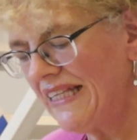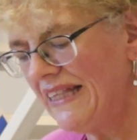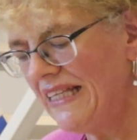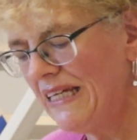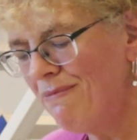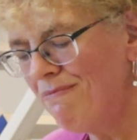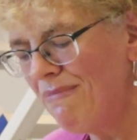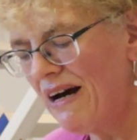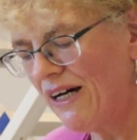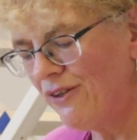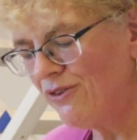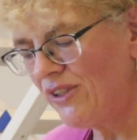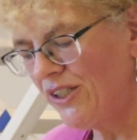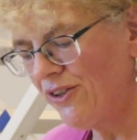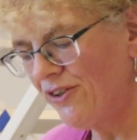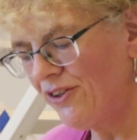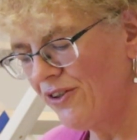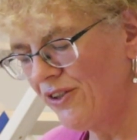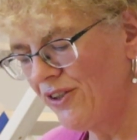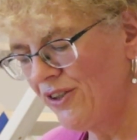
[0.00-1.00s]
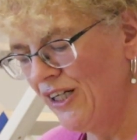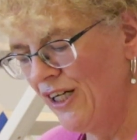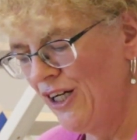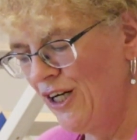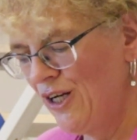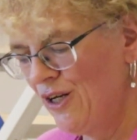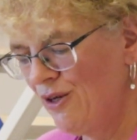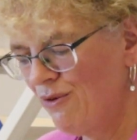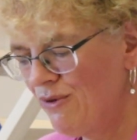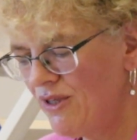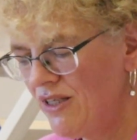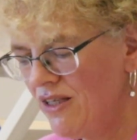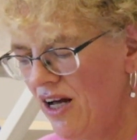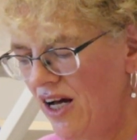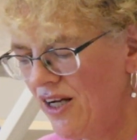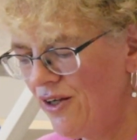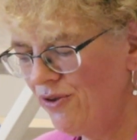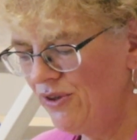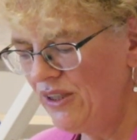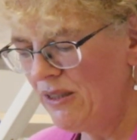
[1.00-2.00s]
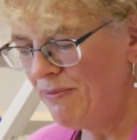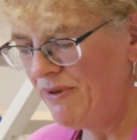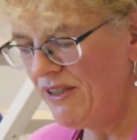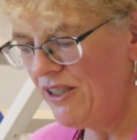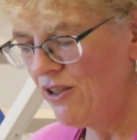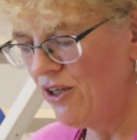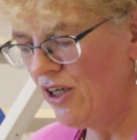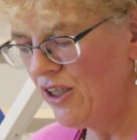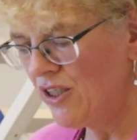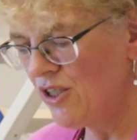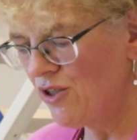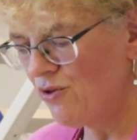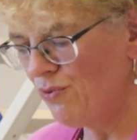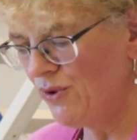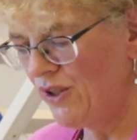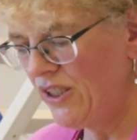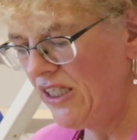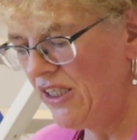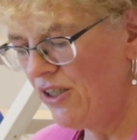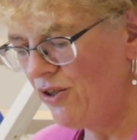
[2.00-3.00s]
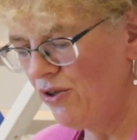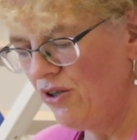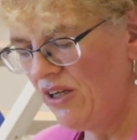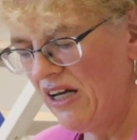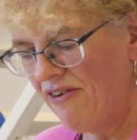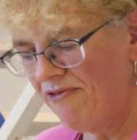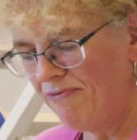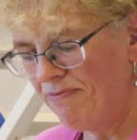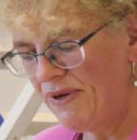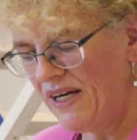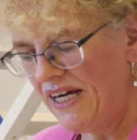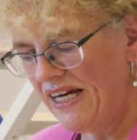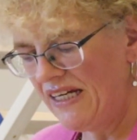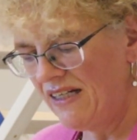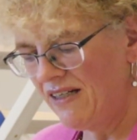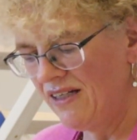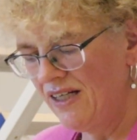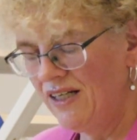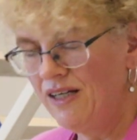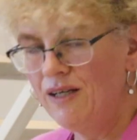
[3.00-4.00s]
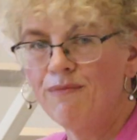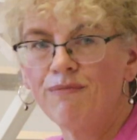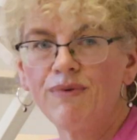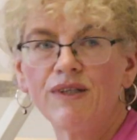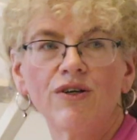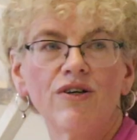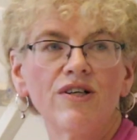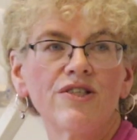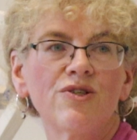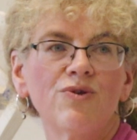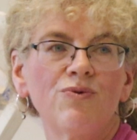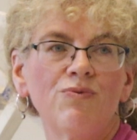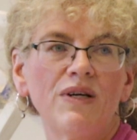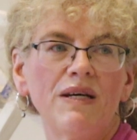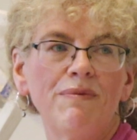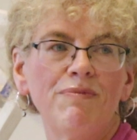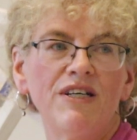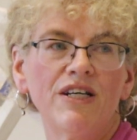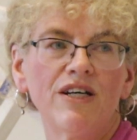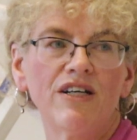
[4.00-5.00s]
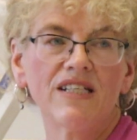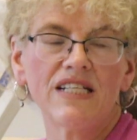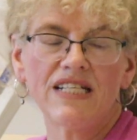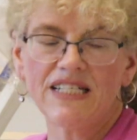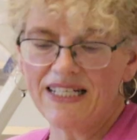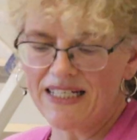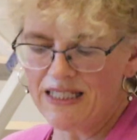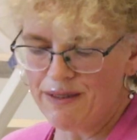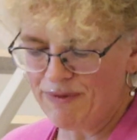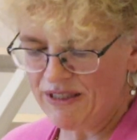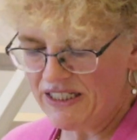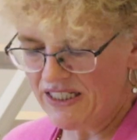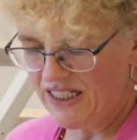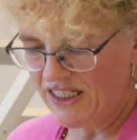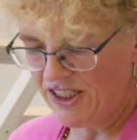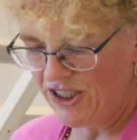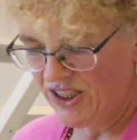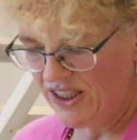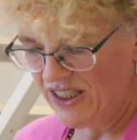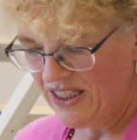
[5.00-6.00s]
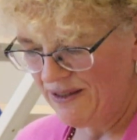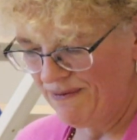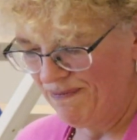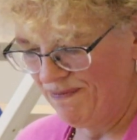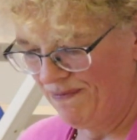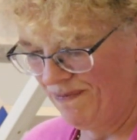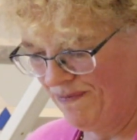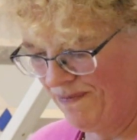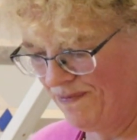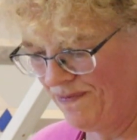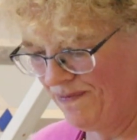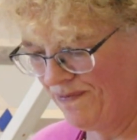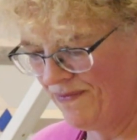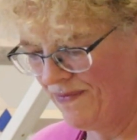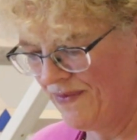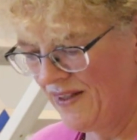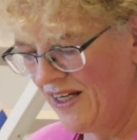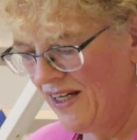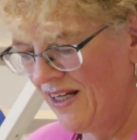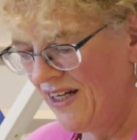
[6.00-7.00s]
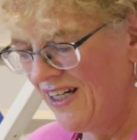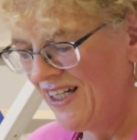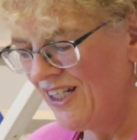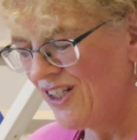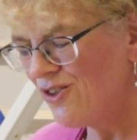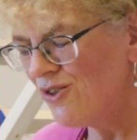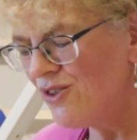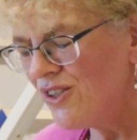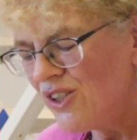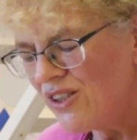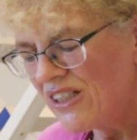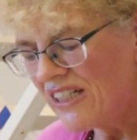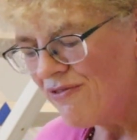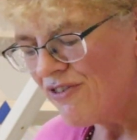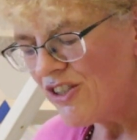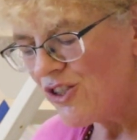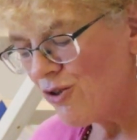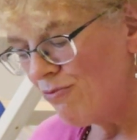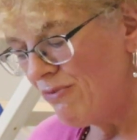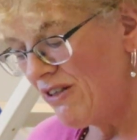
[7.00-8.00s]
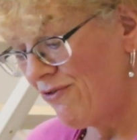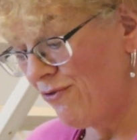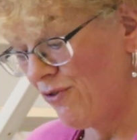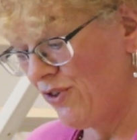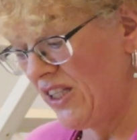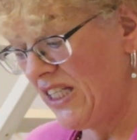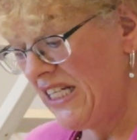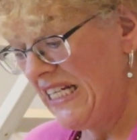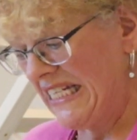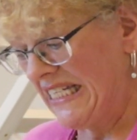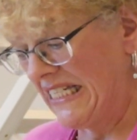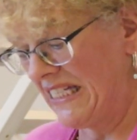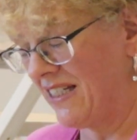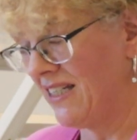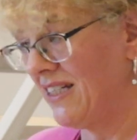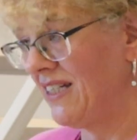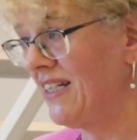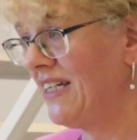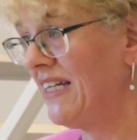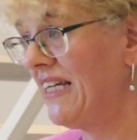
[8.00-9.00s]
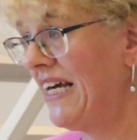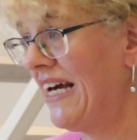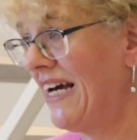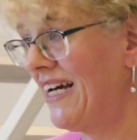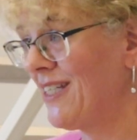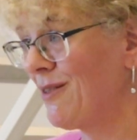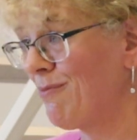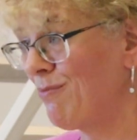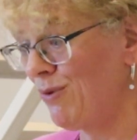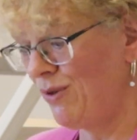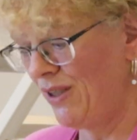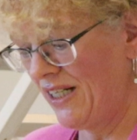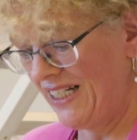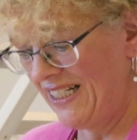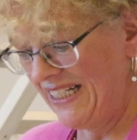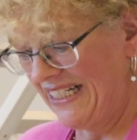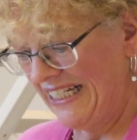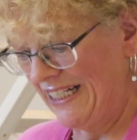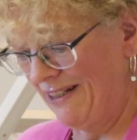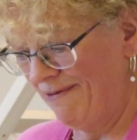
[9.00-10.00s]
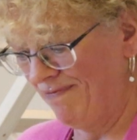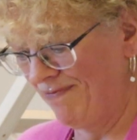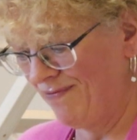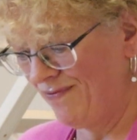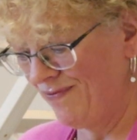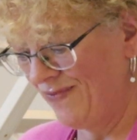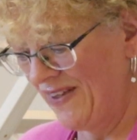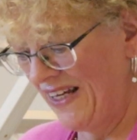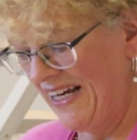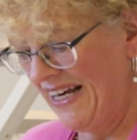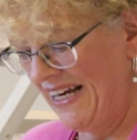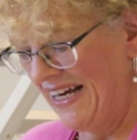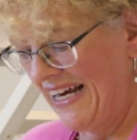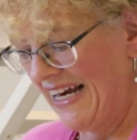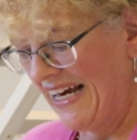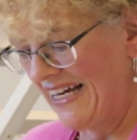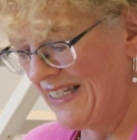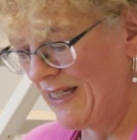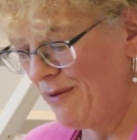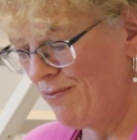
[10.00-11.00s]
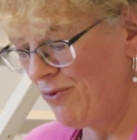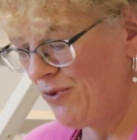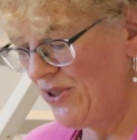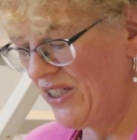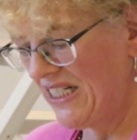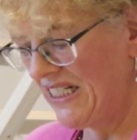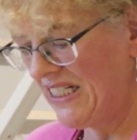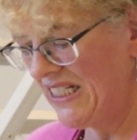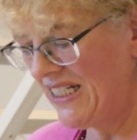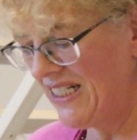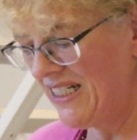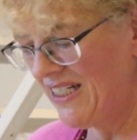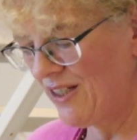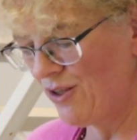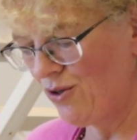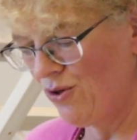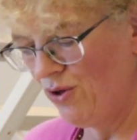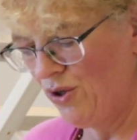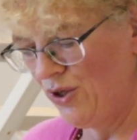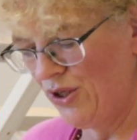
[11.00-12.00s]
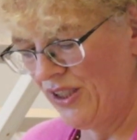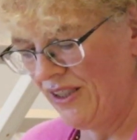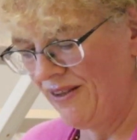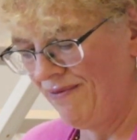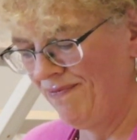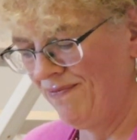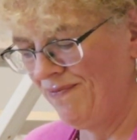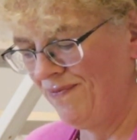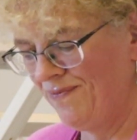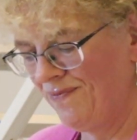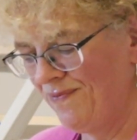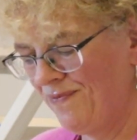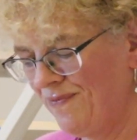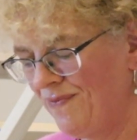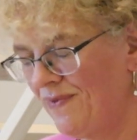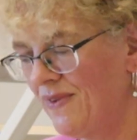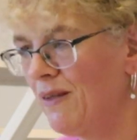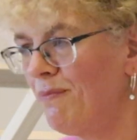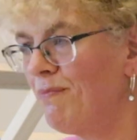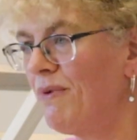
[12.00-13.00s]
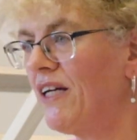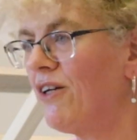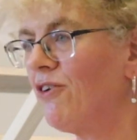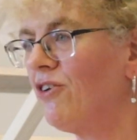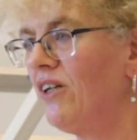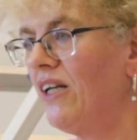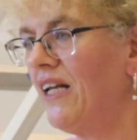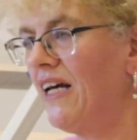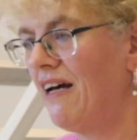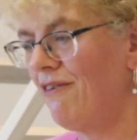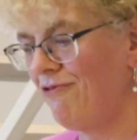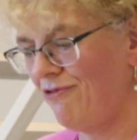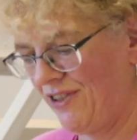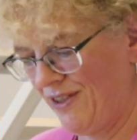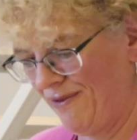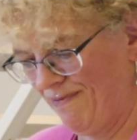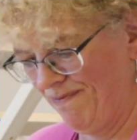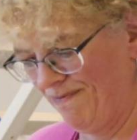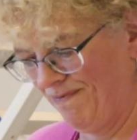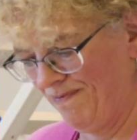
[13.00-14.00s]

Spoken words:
The amount he heard was not only beyond what he could have paid, but also way beyond his expectations. "Could you give it to me for this?" he asked politely, as he presented his coin. The baker laughed.